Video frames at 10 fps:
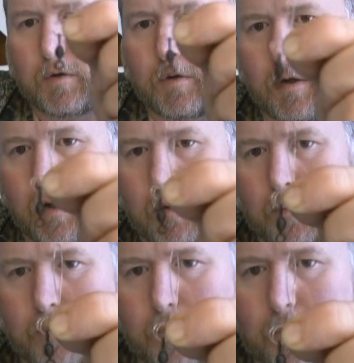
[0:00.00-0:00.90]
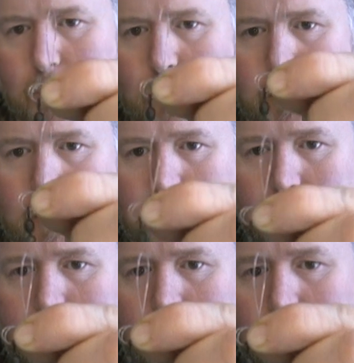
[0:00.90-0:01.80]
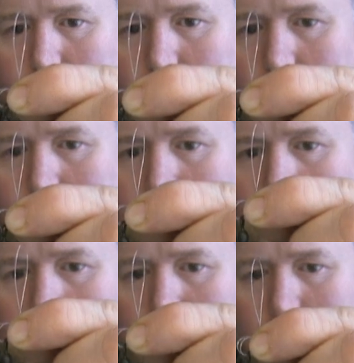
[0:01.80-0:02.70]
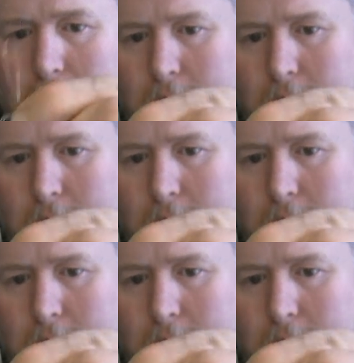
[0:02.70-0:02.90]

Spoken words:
You got a little bunny rabbit there.